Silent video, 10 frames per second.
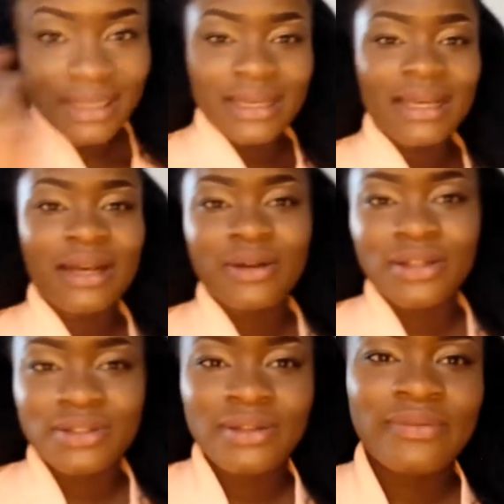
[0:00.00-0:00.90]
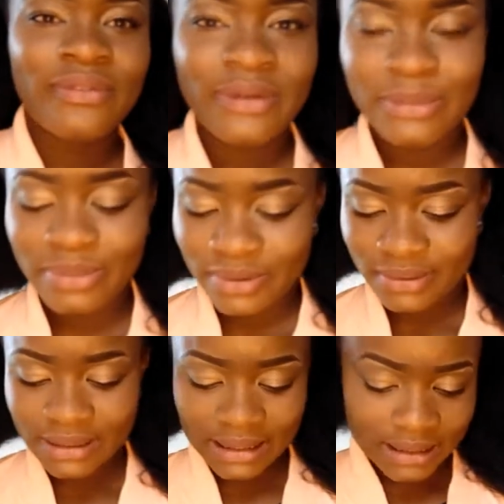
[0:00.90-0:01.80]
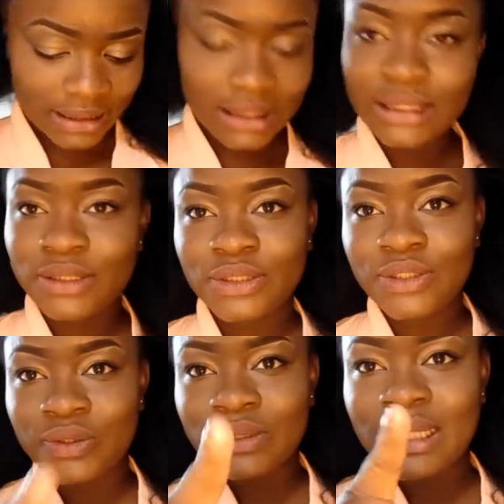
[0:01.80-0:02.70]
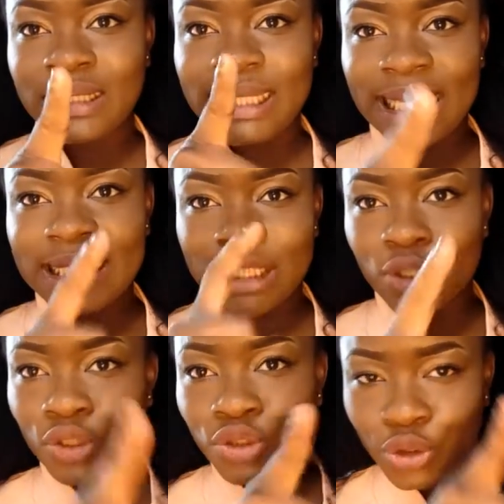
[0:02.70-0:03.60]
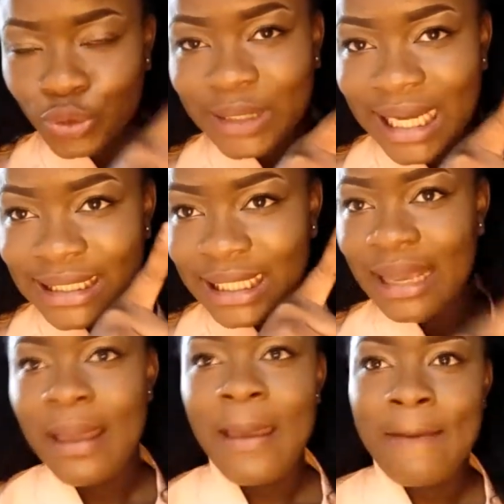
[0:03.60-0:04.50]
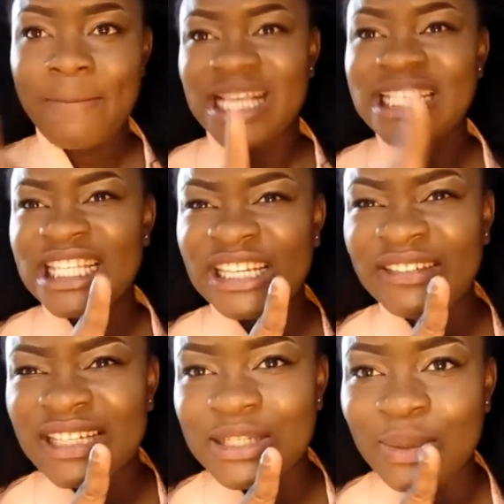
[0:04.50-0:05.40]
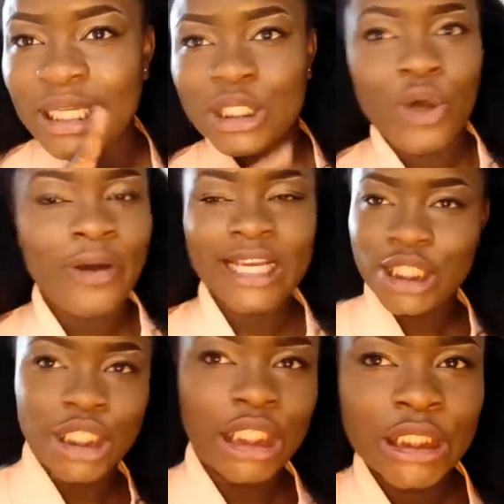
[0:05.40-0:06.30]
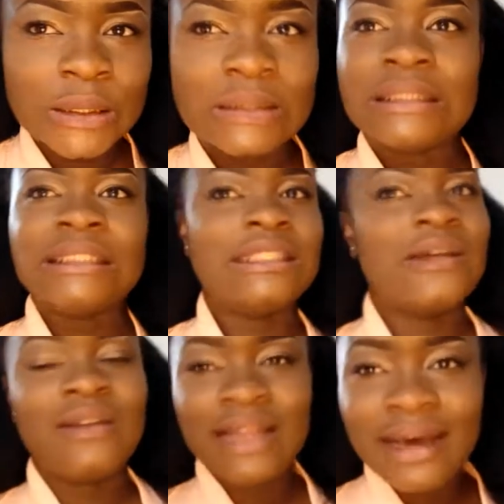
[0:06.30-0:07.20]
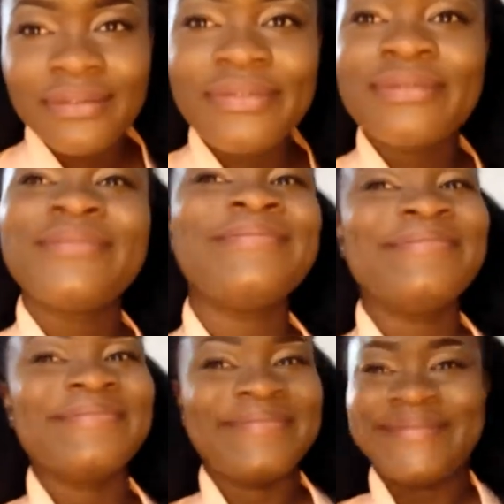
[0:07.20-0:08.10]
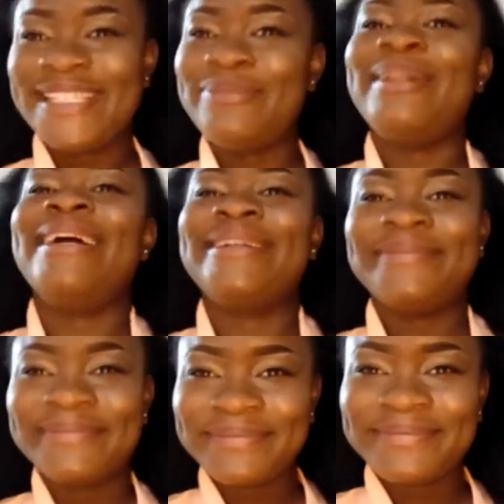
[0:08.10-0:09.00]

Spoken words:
Yeah, I got done for it, but yeah, don't do that, kid. Don't do that. Be serious when I'm talking to you. Don't laugh. Just be like,